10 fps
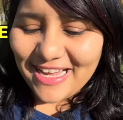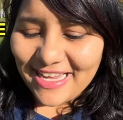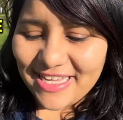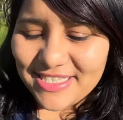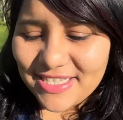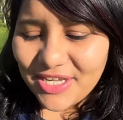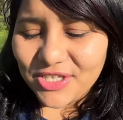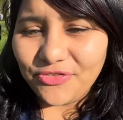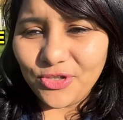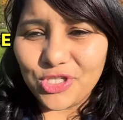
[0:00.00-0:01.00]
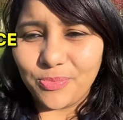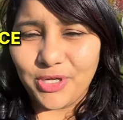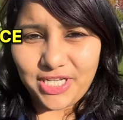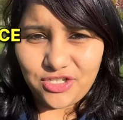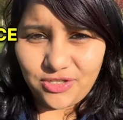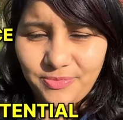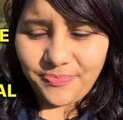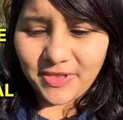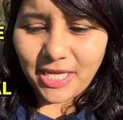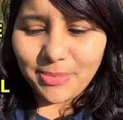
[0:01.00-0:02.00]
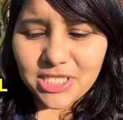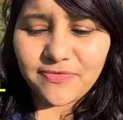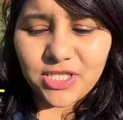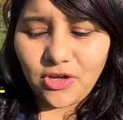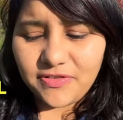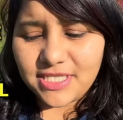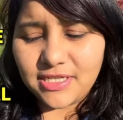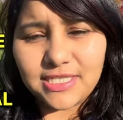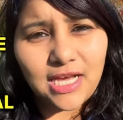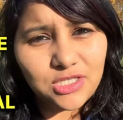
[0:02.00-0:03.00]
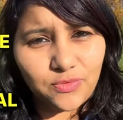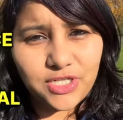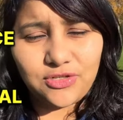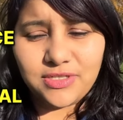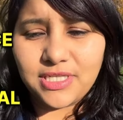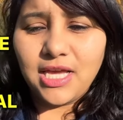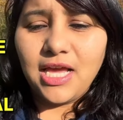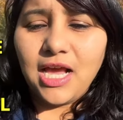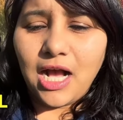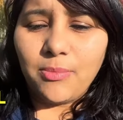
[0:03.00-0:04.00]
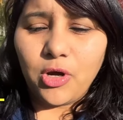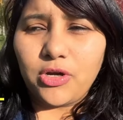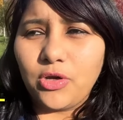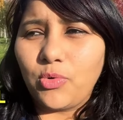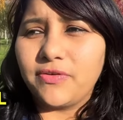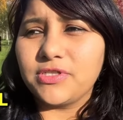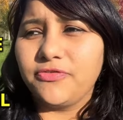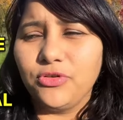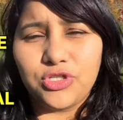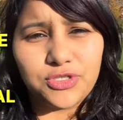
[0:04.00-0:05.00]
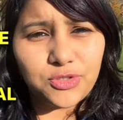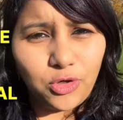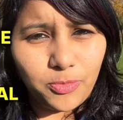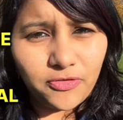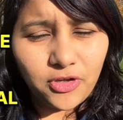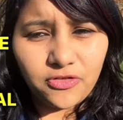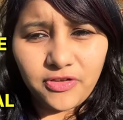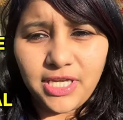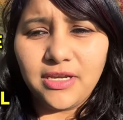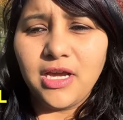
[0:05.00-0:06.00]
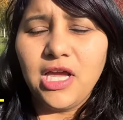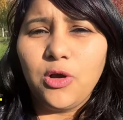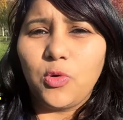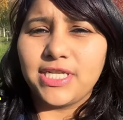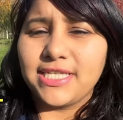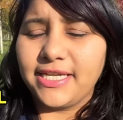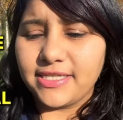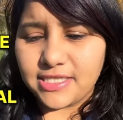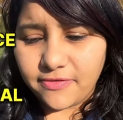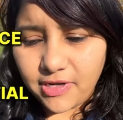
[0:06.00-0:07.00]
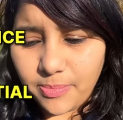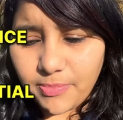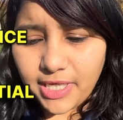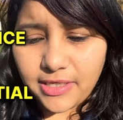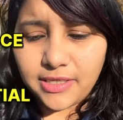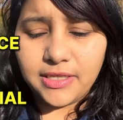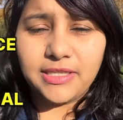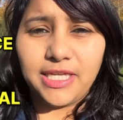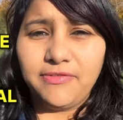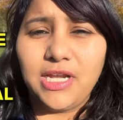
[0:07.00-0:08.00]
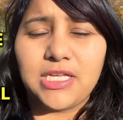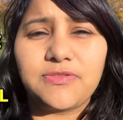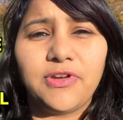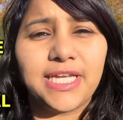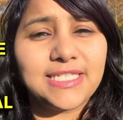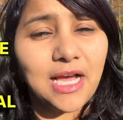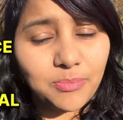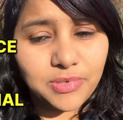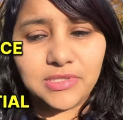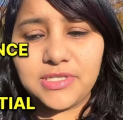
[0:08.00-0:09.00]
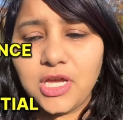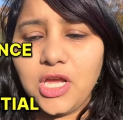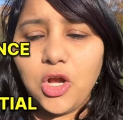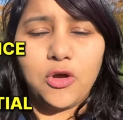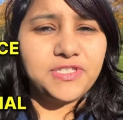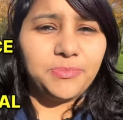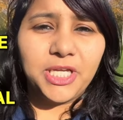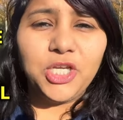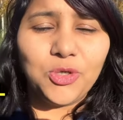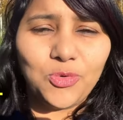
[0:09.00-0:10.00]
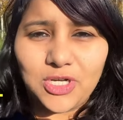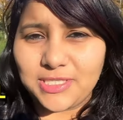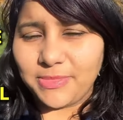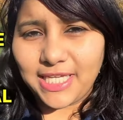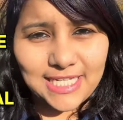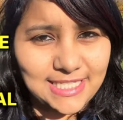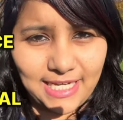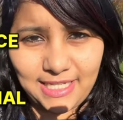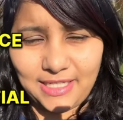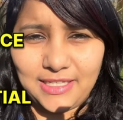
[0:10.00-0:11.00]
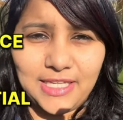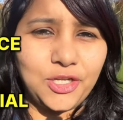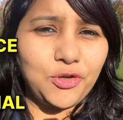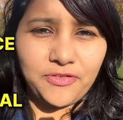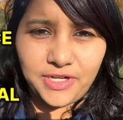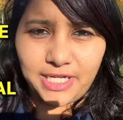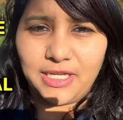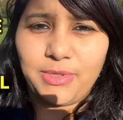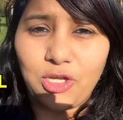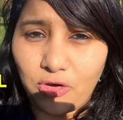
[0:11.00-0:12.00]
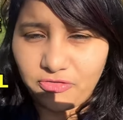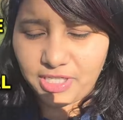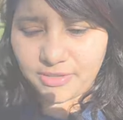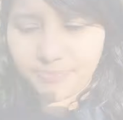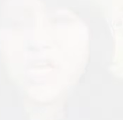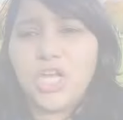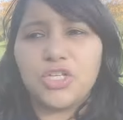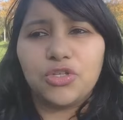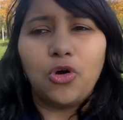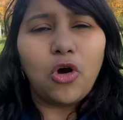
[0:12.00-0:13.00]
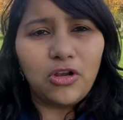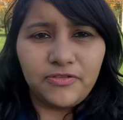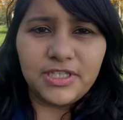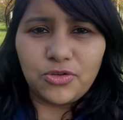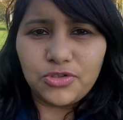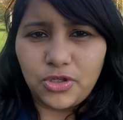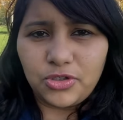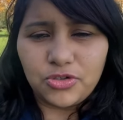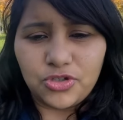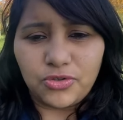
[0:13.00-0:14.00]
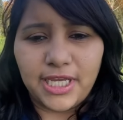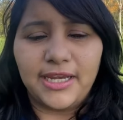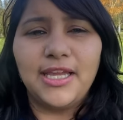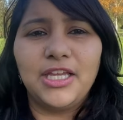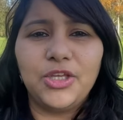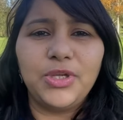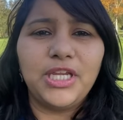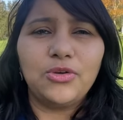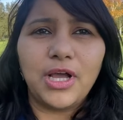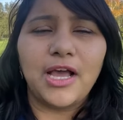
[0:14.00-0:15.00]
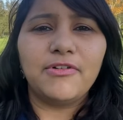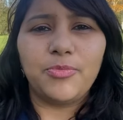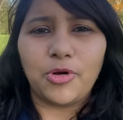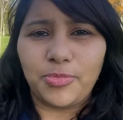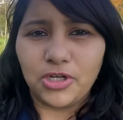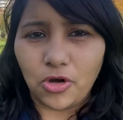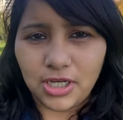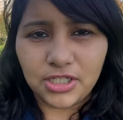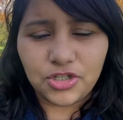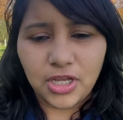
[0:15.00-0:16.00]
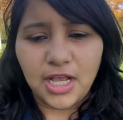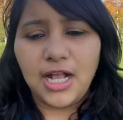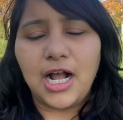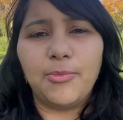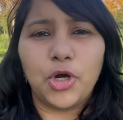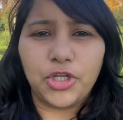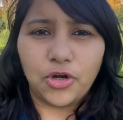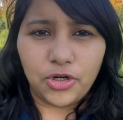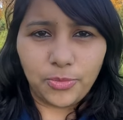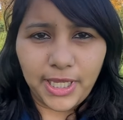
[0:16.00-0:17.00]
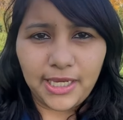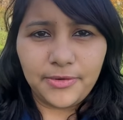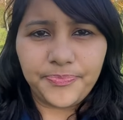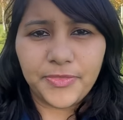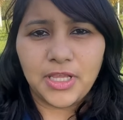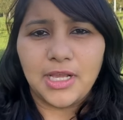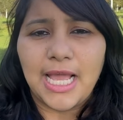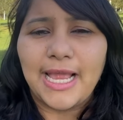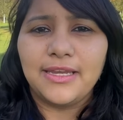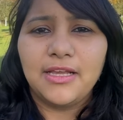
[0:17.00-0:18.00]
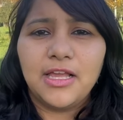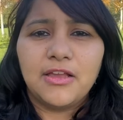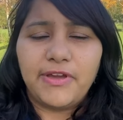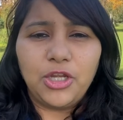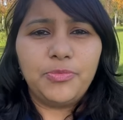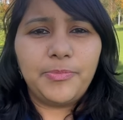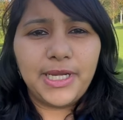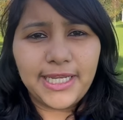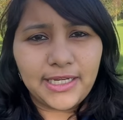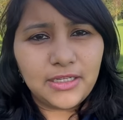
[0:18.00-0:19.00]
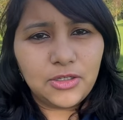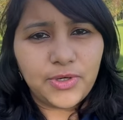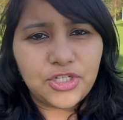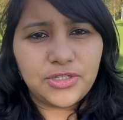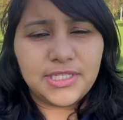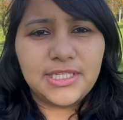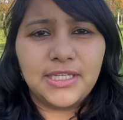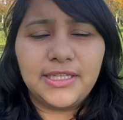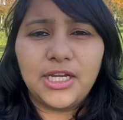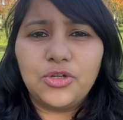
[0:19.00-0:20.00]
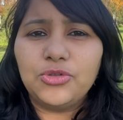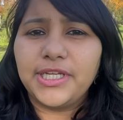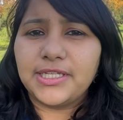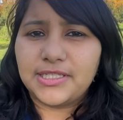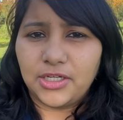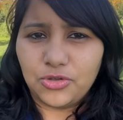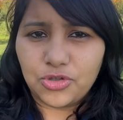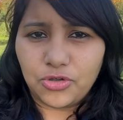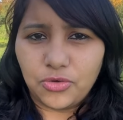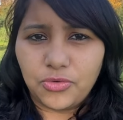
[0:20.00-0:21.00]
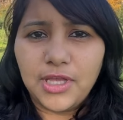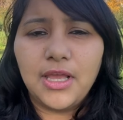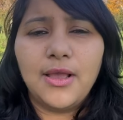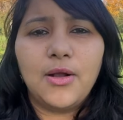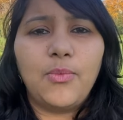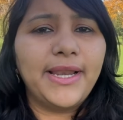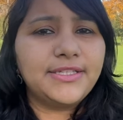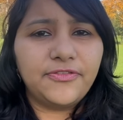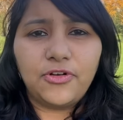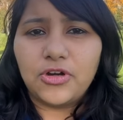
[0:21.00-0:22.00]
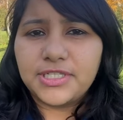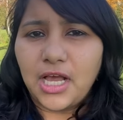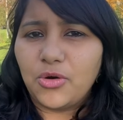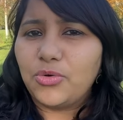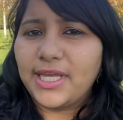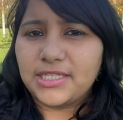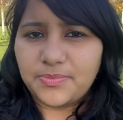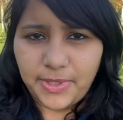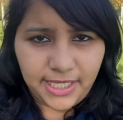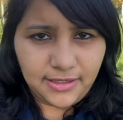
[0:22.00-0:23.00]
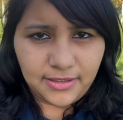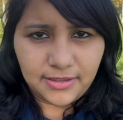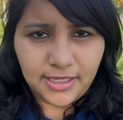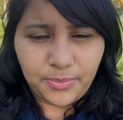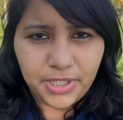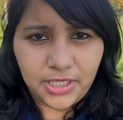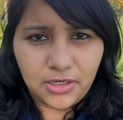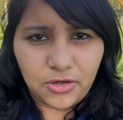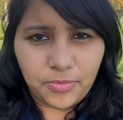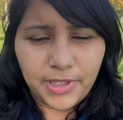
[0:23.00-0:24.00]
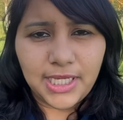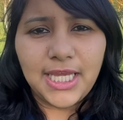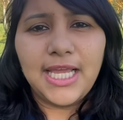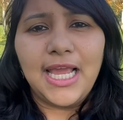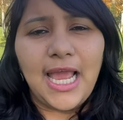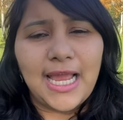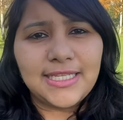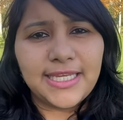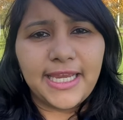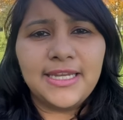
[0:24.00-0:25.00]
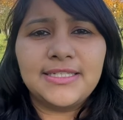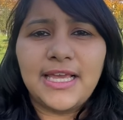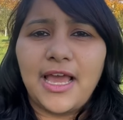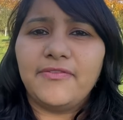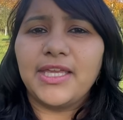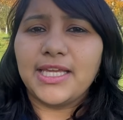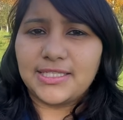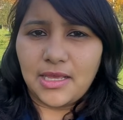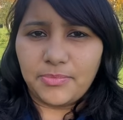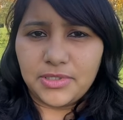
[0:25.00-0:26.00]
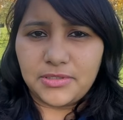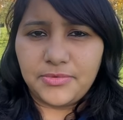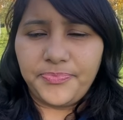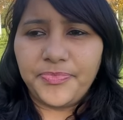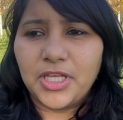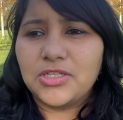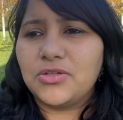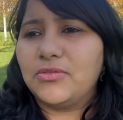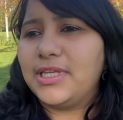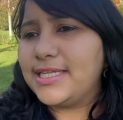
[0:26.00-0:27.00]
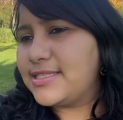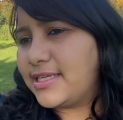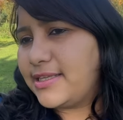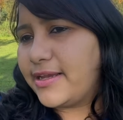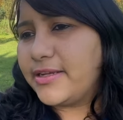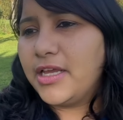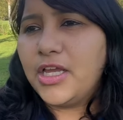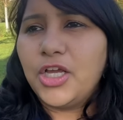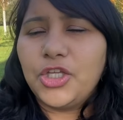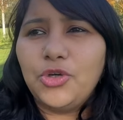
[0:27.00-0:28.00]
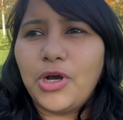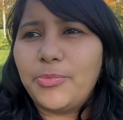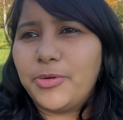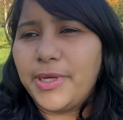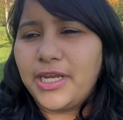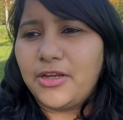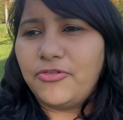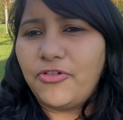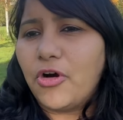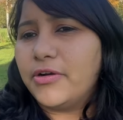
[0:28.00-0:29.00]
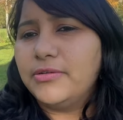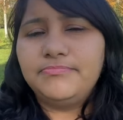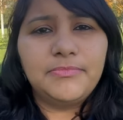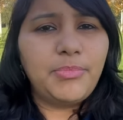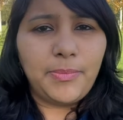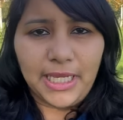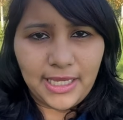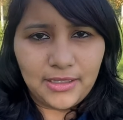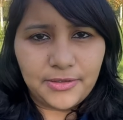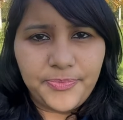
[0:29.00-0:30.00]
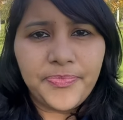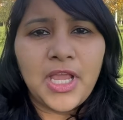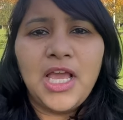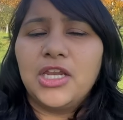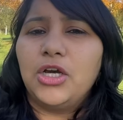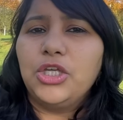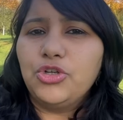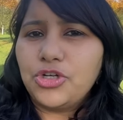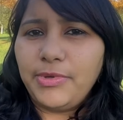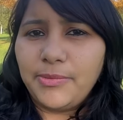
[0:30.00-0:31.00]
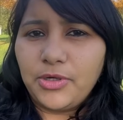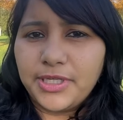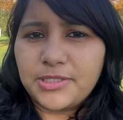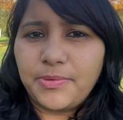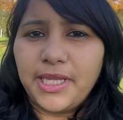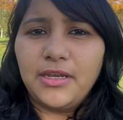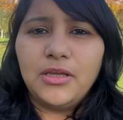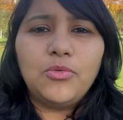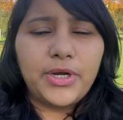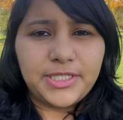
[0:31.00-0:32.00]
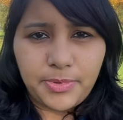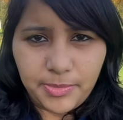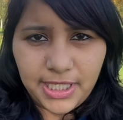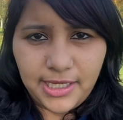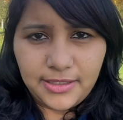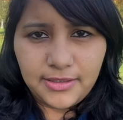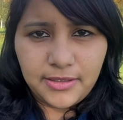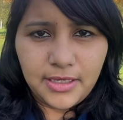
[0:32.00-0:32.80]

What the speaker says: is the future potential. That means visa officers ask questions about what was the future scope of your field, what is the latest development. They even ask for examples of something new or something exciting that you have read in your field. So all of this goes on to show that you need to have a proper knowledge about your domain. And when you prepare technical questions, there are two things that you should know. One is, of course, how to explain that particular topic. And second is having examples. So let's say that you are preparing for public health. Now, you should be able to explain what is public health,